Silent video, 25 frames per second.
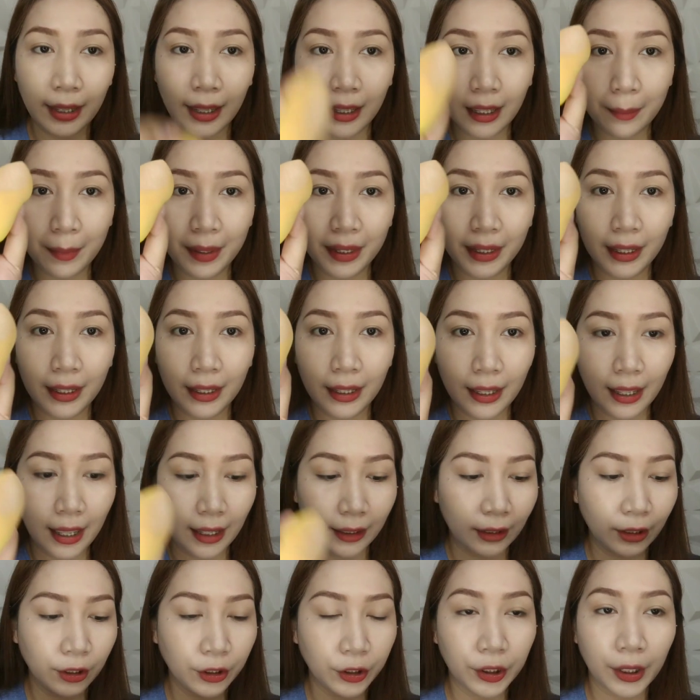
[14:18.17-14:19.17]
Then,
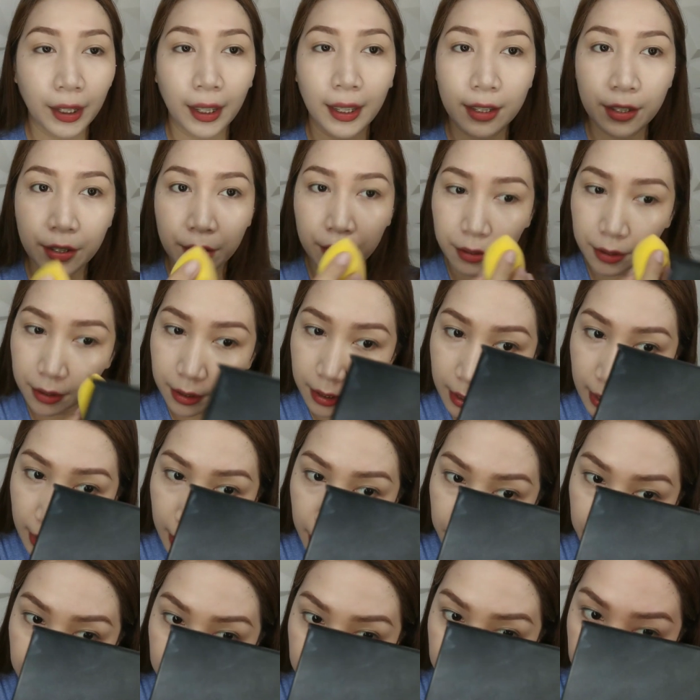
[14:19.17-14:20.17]
gagamitin din natin siya as
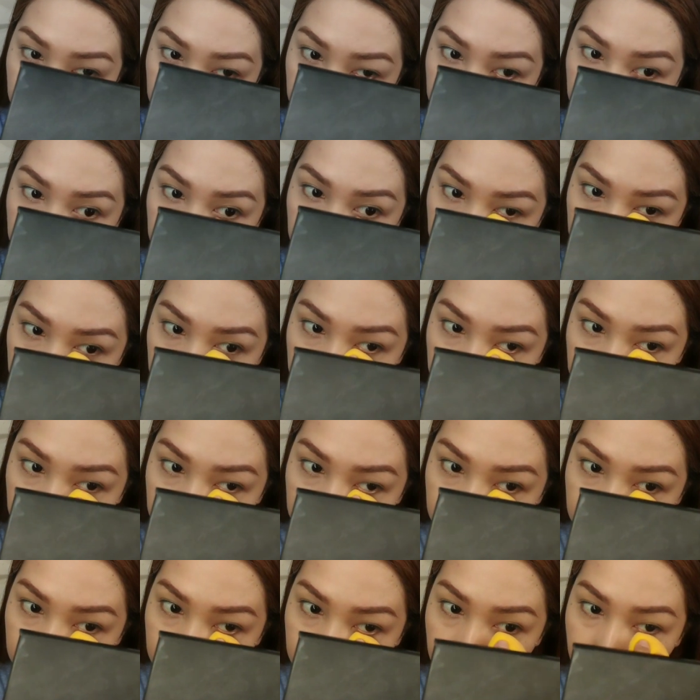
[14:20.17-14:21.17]
concealer.
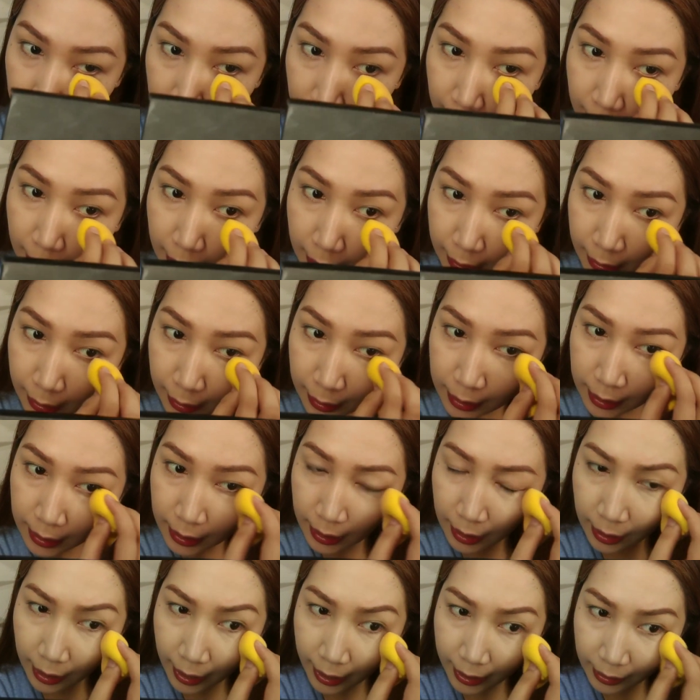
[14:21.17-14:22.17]

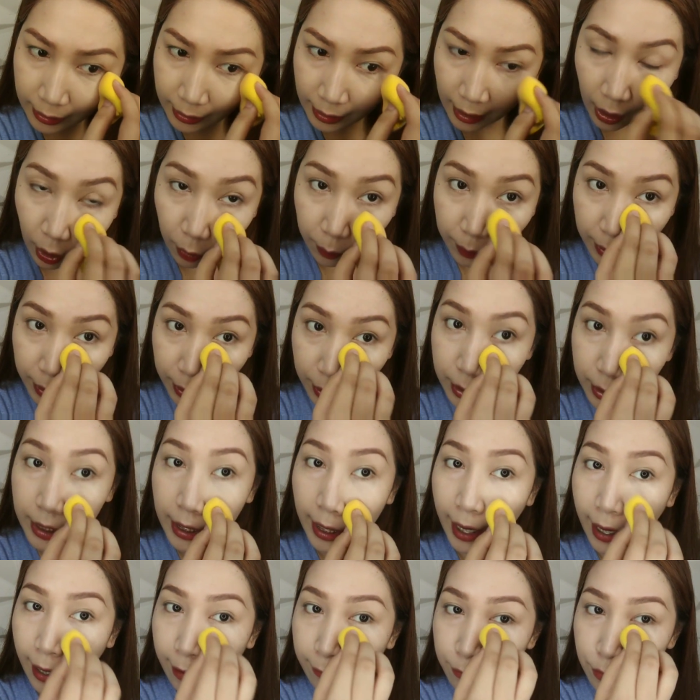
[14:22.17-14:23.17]
Kasi right now,
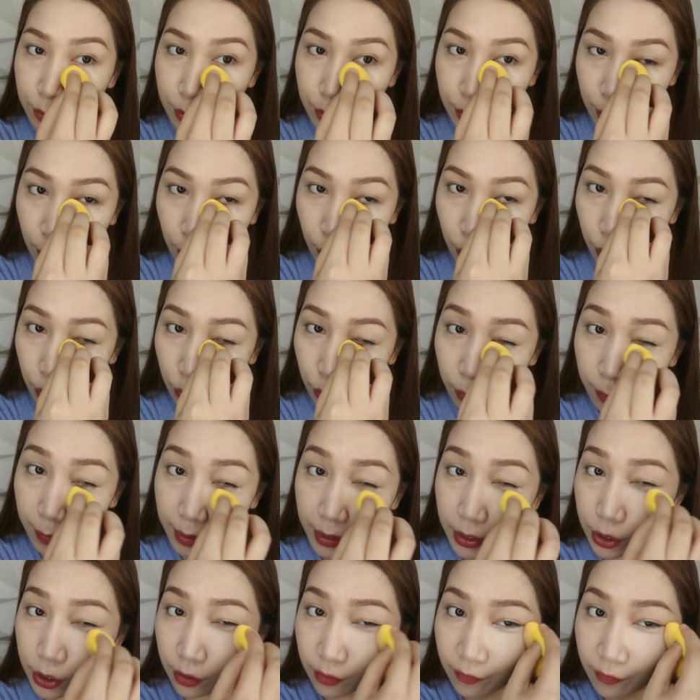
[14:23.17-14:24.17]
because I have
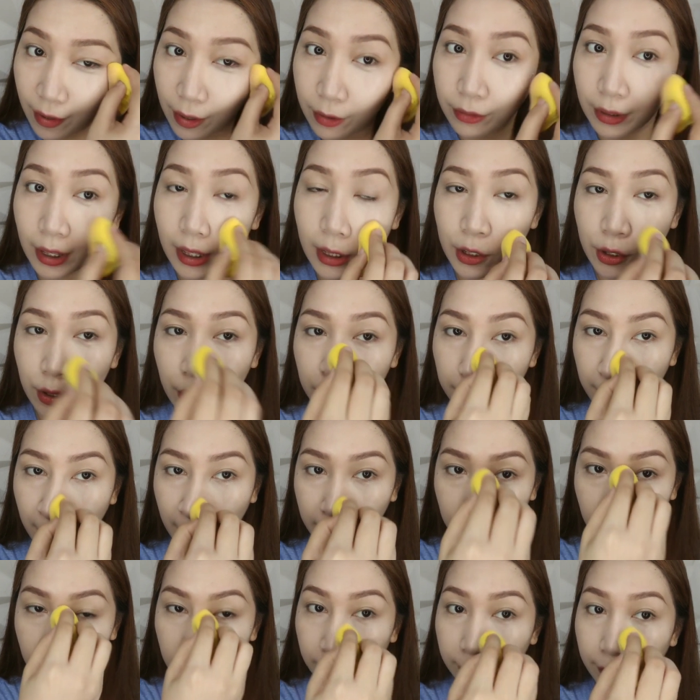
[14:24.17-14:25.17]
so much of
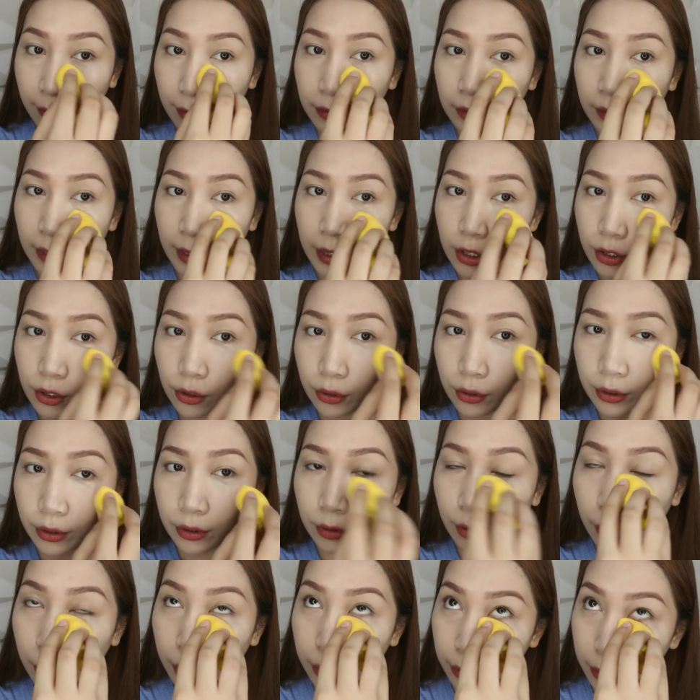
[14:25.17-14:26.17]
foundation, bottled
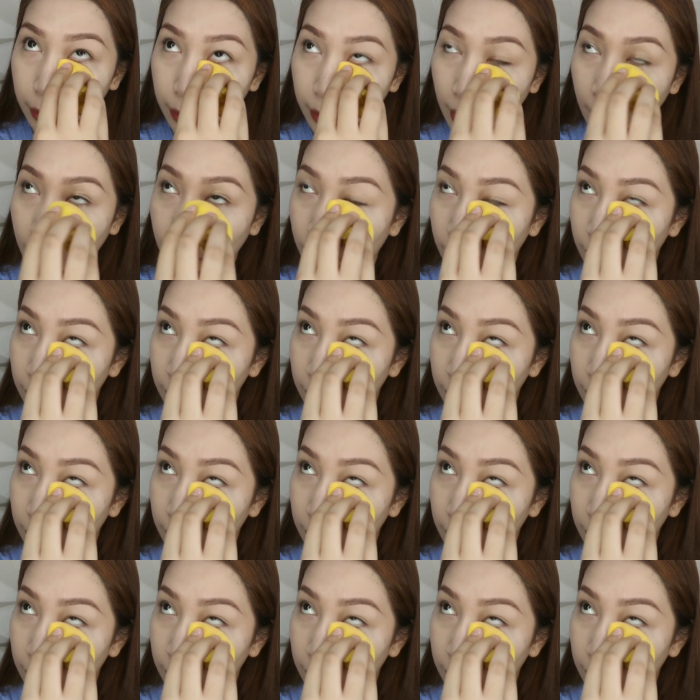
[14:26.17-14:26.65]
foundation, or